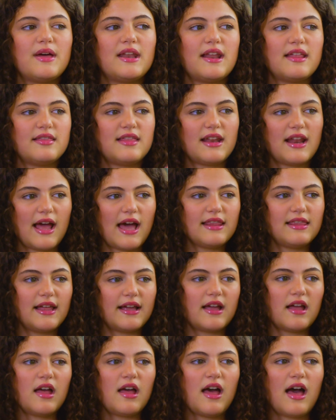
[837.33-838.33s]
And then
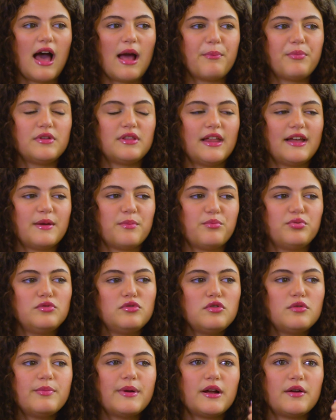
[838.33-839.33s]
I put like
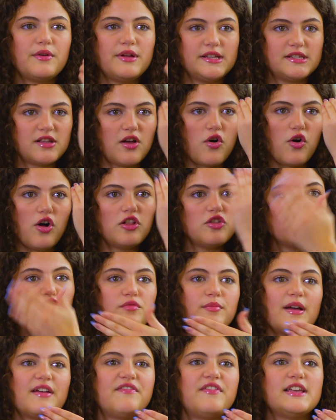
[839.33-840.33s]
blueberries all over
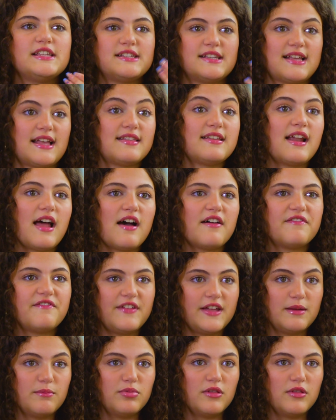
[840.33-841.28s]
my face because I didn't have fake